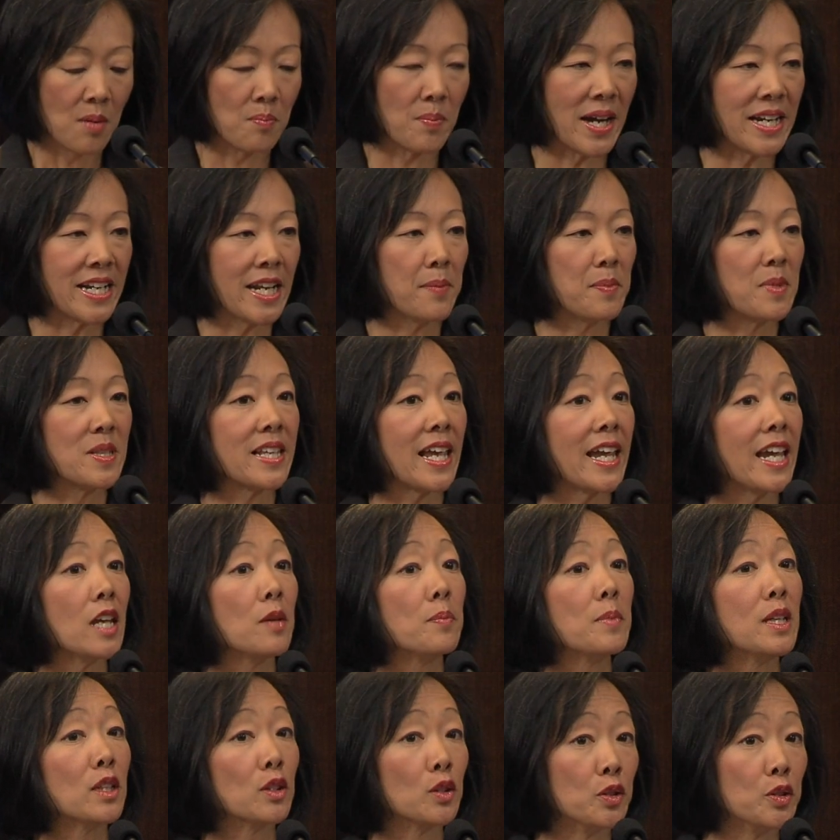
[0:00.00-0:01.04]
My name is
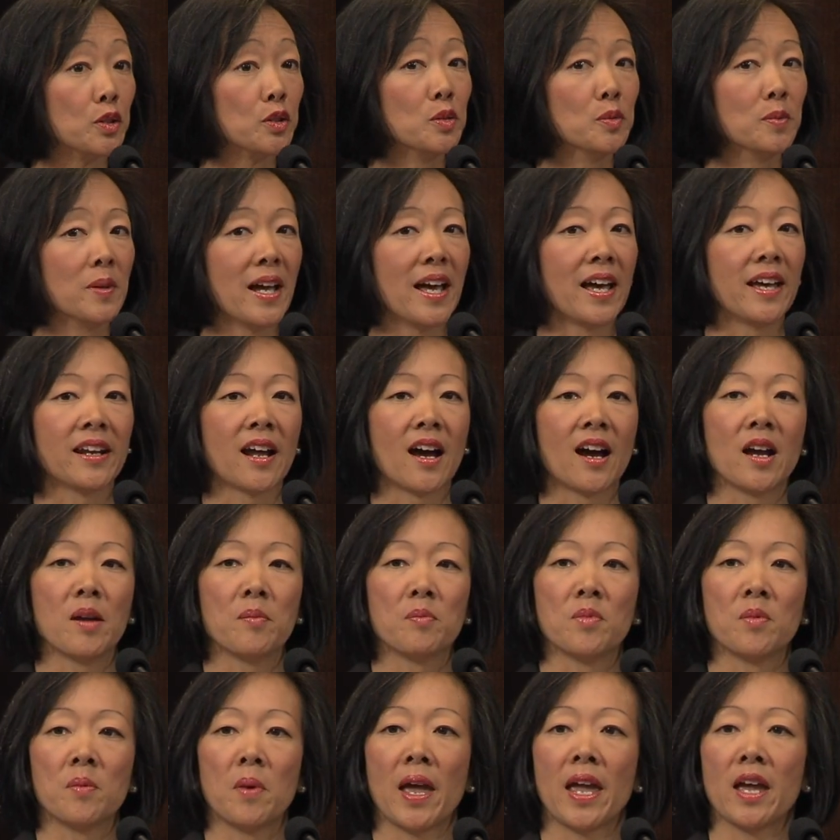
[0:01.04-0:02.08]
Amy Liu, and
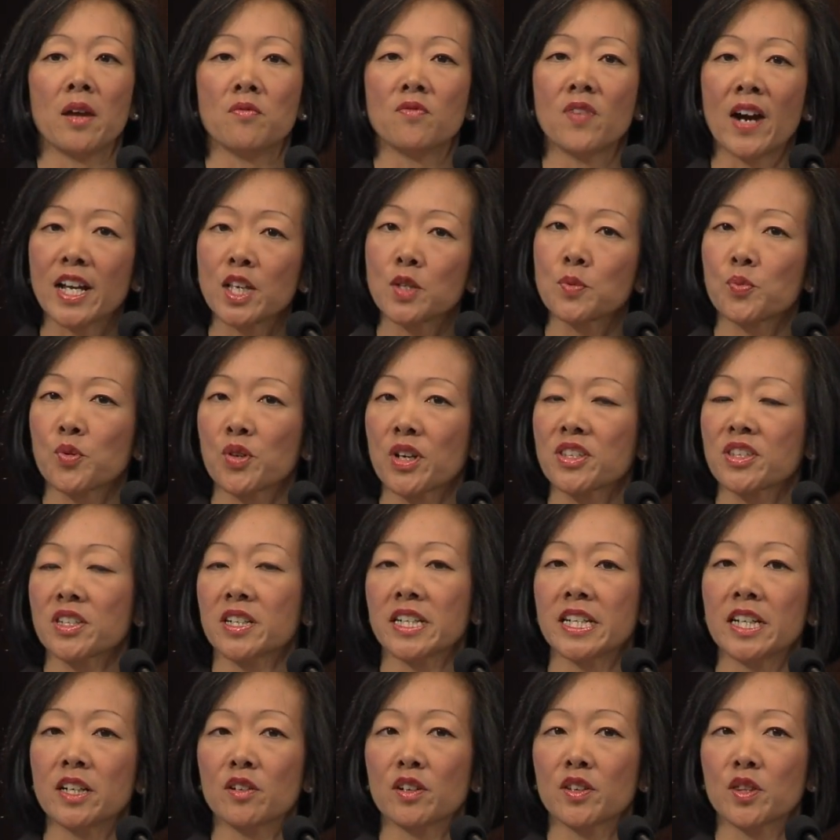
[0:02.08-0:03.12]
I'm a vice
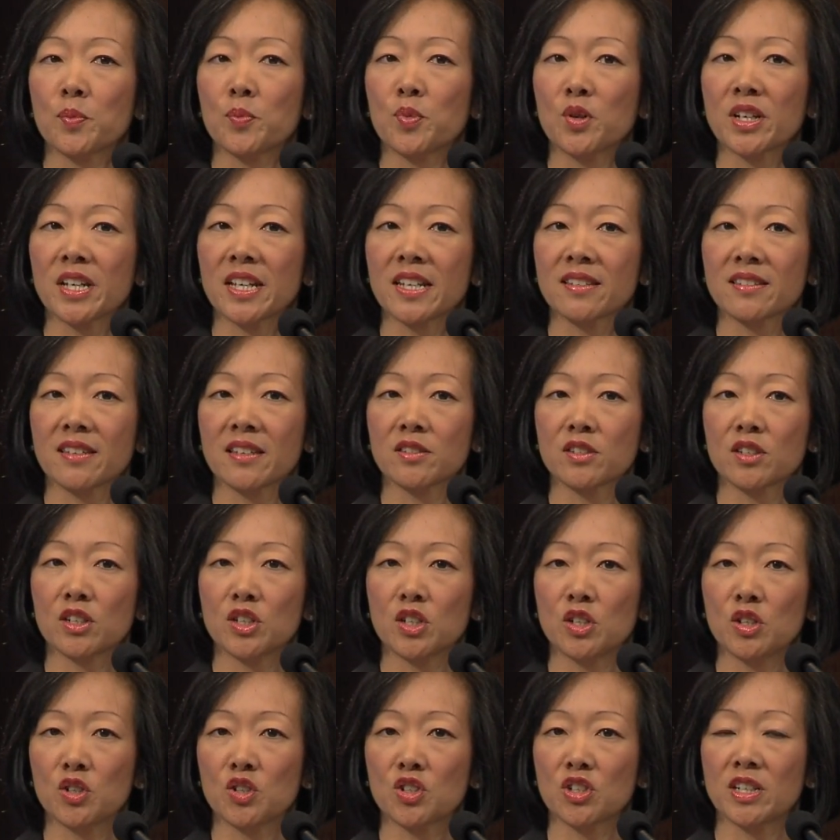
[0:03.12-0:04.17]
president here at the Brookings
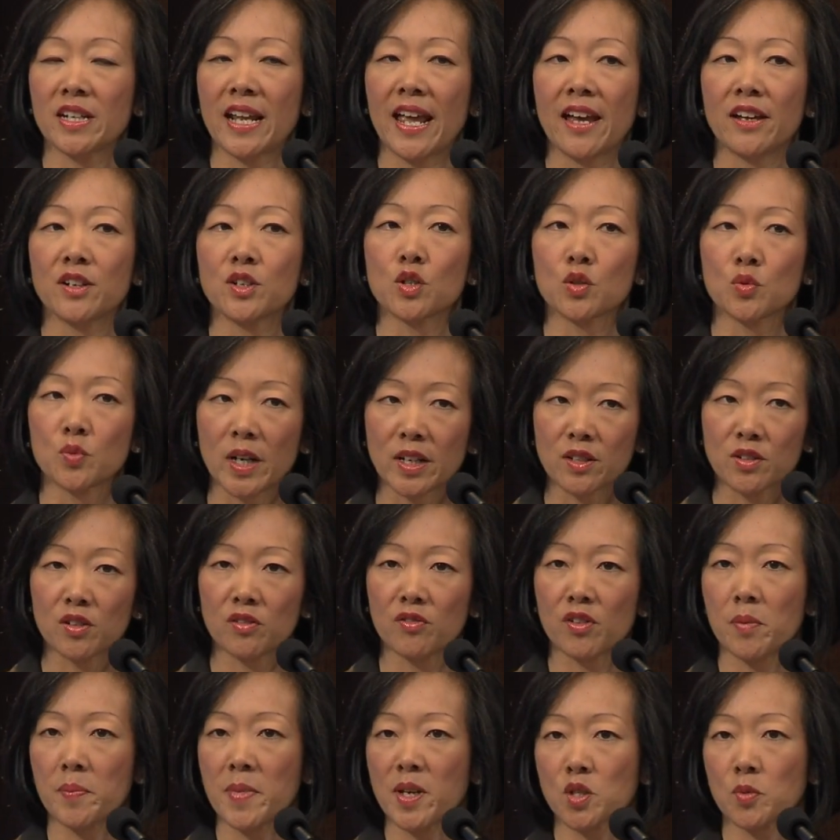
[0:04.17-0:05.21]
Institution and director
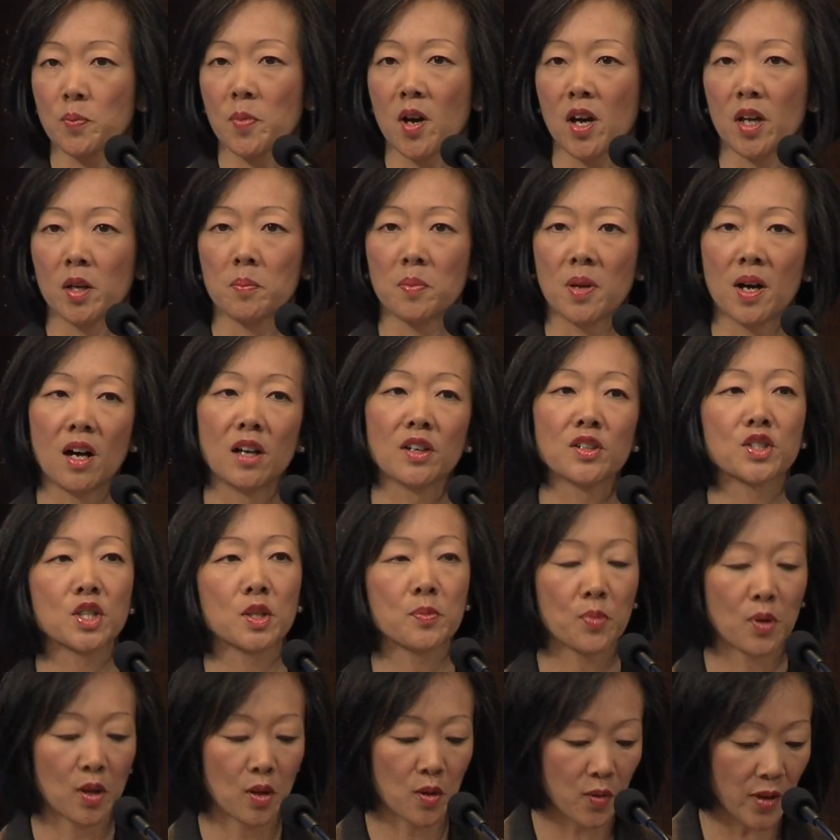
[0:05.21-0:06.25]
of the Metropolitan
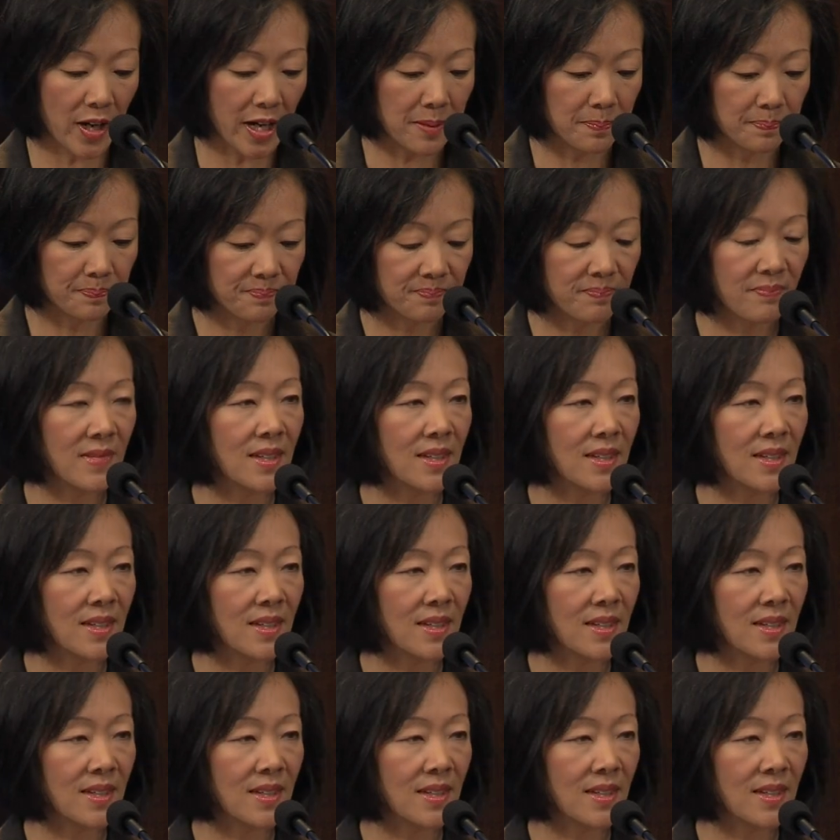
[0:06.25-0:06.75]
Policy Program.